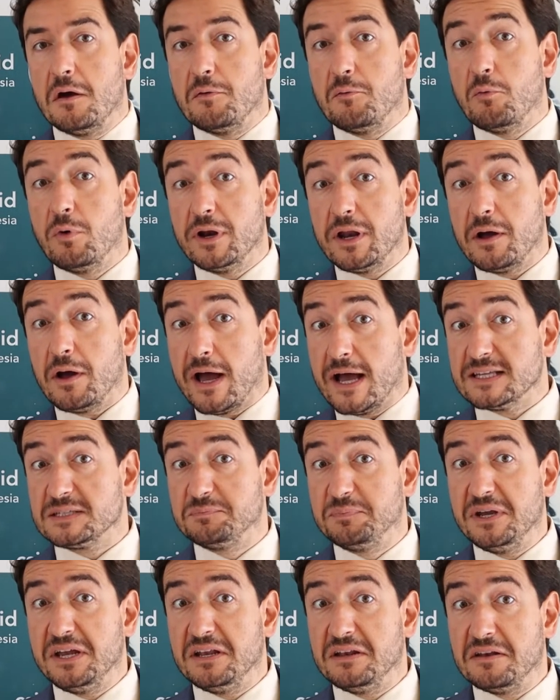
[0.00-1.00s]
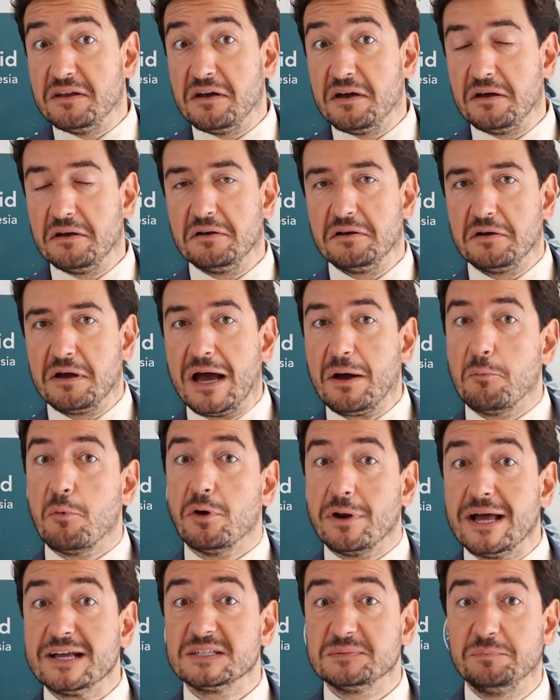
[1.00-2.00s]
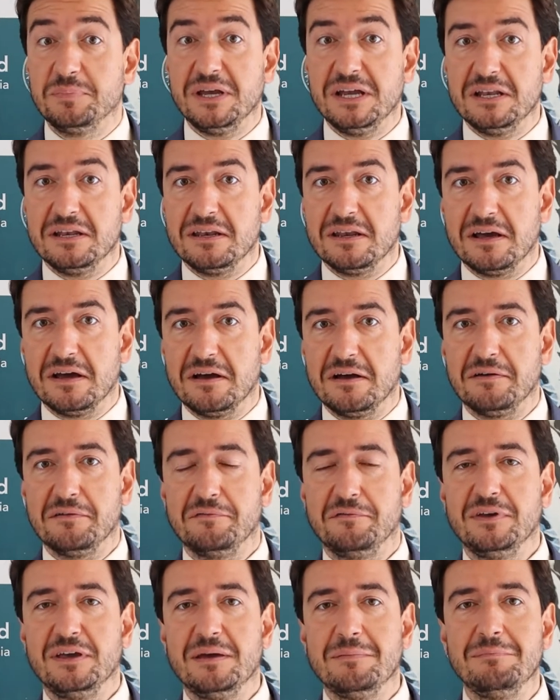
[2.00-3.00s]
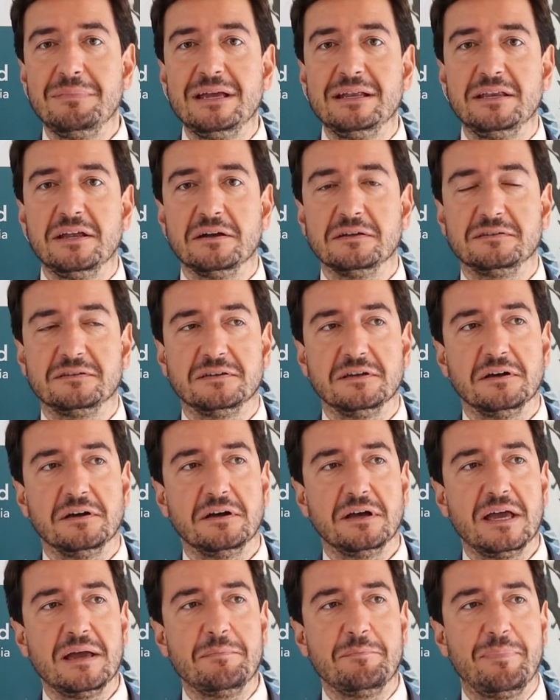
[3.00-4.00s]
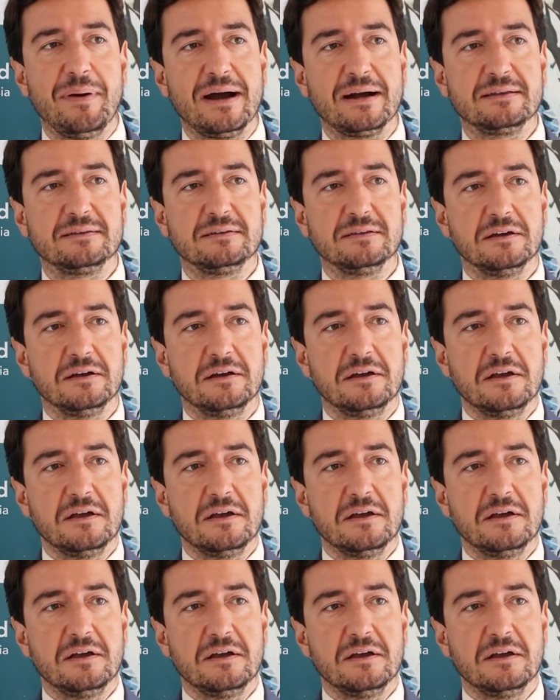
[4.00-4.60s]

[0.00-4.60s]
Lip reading: What has been the immediate impact